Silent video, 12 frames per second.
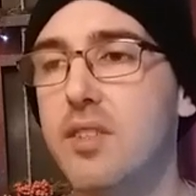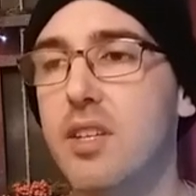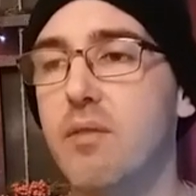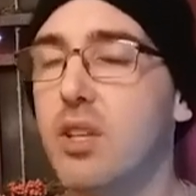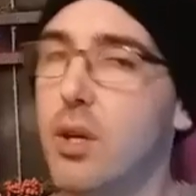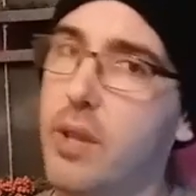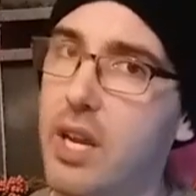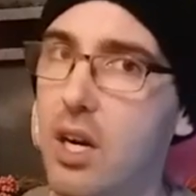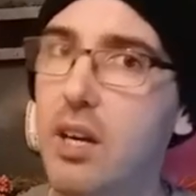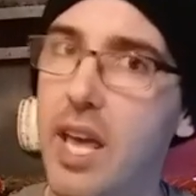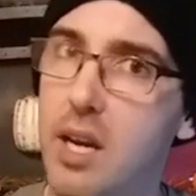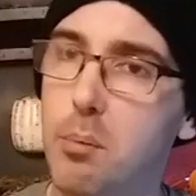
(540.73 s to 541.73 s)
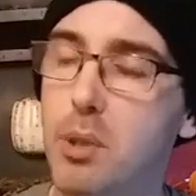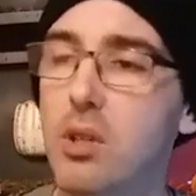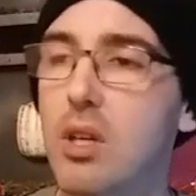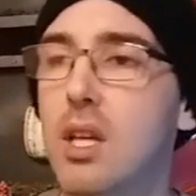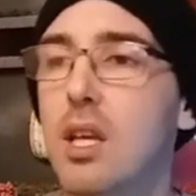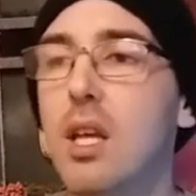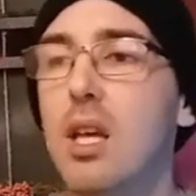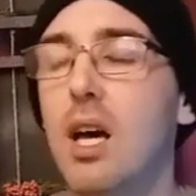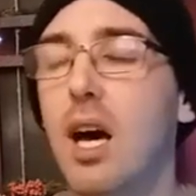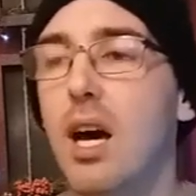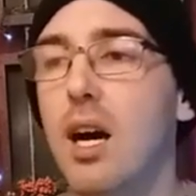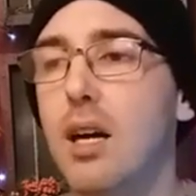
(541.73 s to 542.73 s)
even though they are edible.
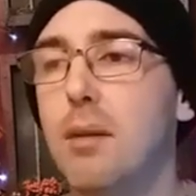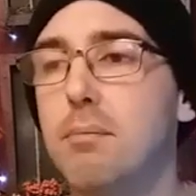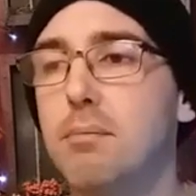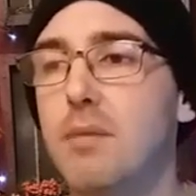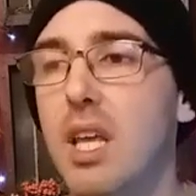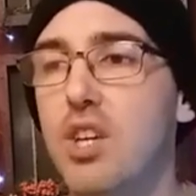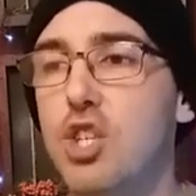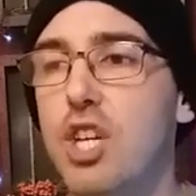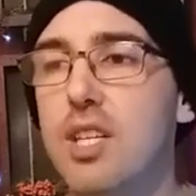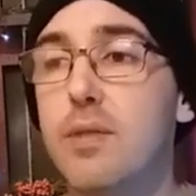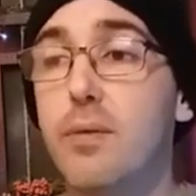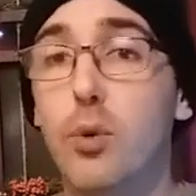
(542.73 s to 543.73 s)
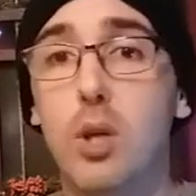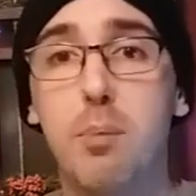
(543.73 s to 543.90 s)
Um, she is Foodie